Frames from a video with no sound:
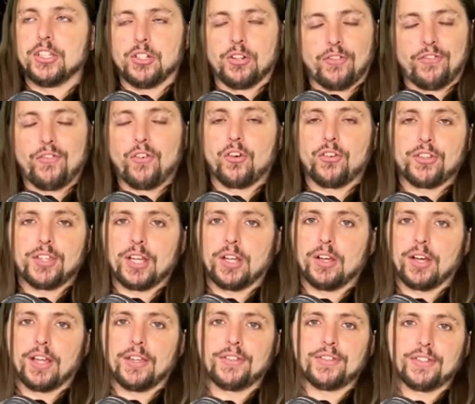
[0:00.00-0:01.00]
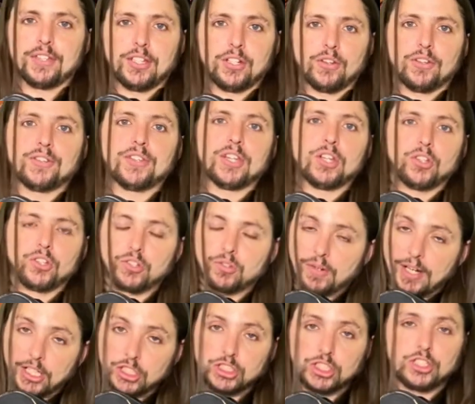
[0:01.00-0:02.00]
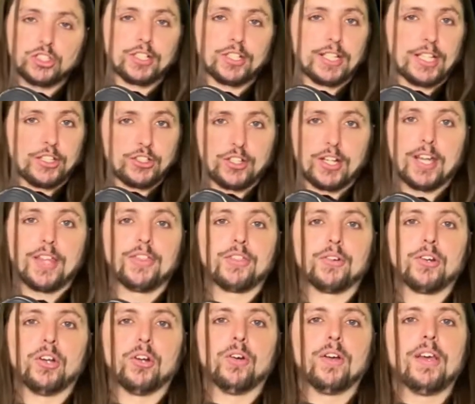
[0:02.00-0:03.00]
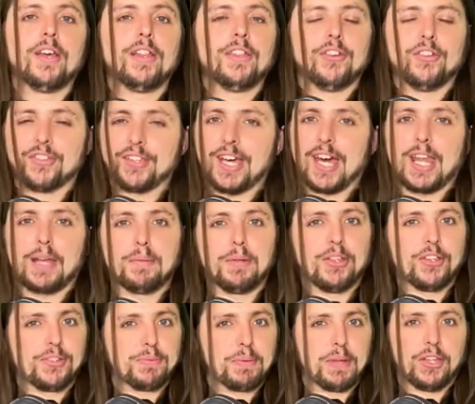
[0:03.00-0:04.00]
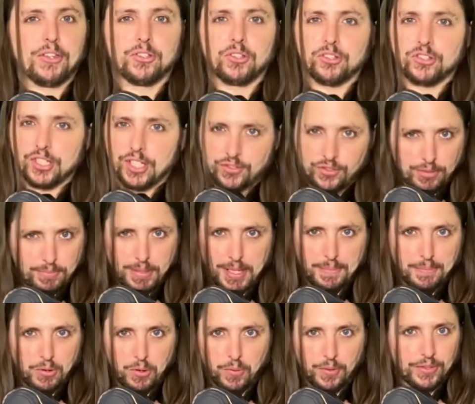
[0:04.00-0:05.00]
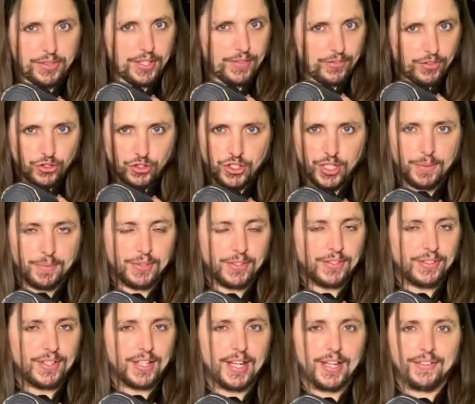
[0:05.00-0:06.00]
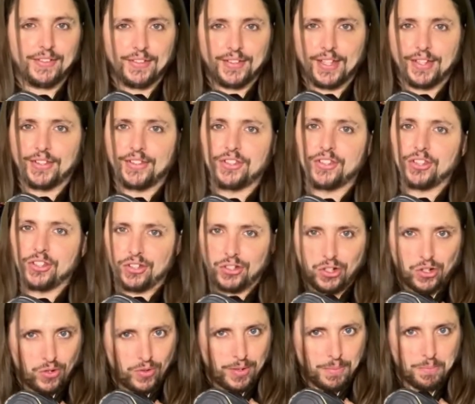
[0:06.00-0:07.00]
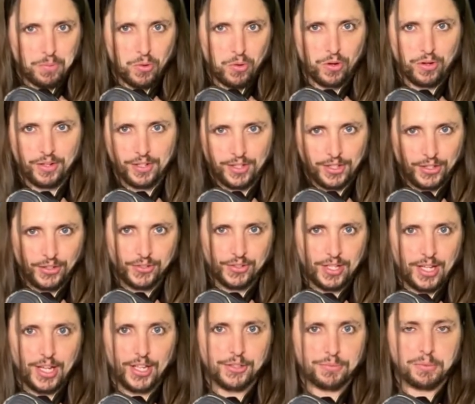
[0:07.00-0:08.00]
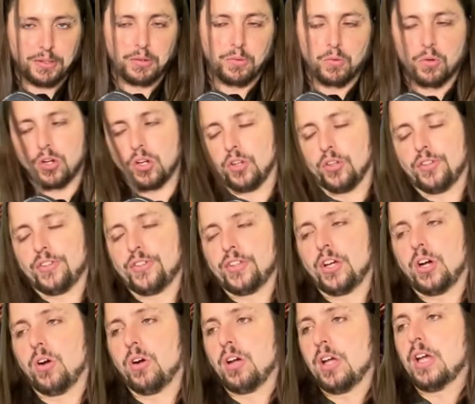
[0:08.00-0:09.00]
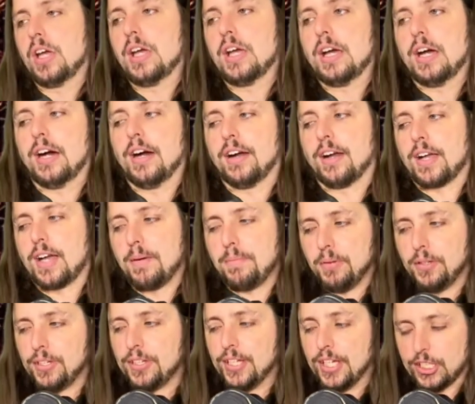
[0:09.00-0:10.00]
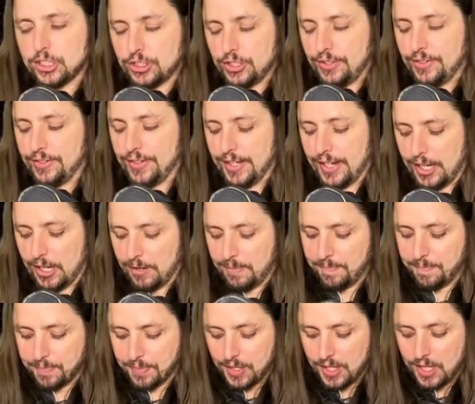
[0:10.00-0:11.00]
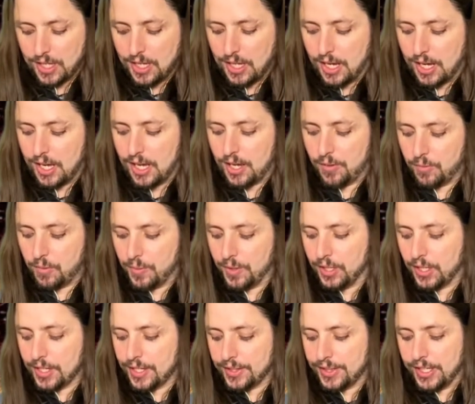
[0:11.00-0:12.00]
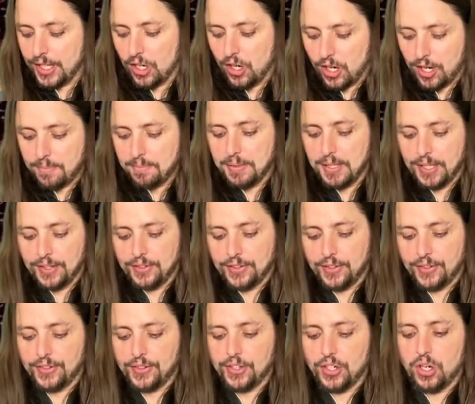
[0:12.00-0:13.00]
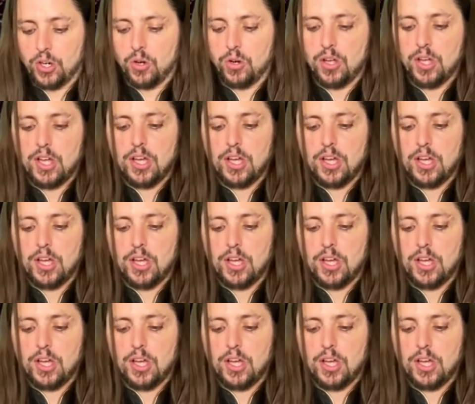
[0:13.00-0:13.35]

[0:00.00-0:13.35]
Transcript: forcing a single direction, trying to get your head through, there's got to be the space to adjust for people with different shapes and sizes. That's so important in this cosplay world. So a couple deductions there. When we look at the arm pieces, so